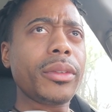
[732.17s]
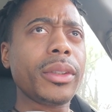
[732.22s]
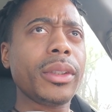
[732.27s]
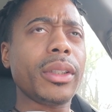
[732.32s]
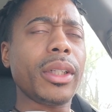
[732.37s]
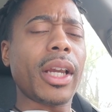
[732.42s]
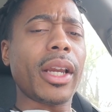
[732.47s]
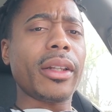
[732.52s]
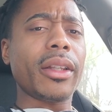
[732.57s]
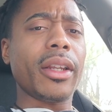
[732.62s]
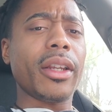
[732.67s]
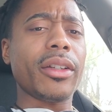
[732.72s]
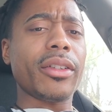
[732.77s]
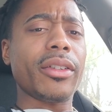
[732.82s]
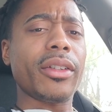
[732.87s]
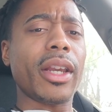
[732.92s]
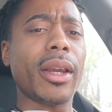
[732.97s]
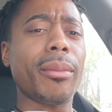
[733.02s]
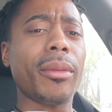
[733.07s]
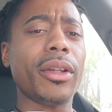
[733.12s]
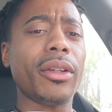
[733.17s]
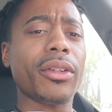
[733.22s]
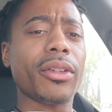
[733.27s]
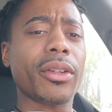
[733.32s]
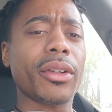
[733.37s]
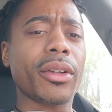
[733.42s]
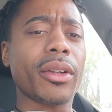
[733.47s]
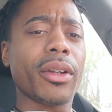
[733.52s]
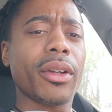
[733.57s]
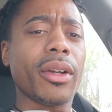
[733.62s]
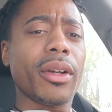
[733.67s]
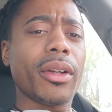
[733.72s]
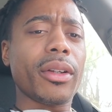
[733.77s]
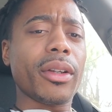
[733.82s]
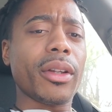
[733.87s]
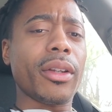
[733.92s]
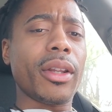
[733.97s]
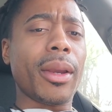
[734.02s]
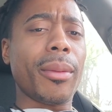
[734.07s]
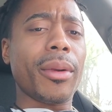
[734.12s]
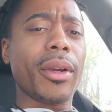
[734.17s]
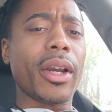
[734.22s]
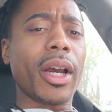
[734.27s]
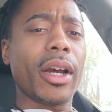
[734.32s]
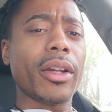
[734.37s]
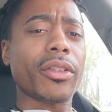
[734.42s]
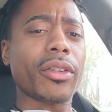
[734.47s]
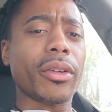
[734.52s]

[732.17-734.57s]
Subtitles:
like these the demigods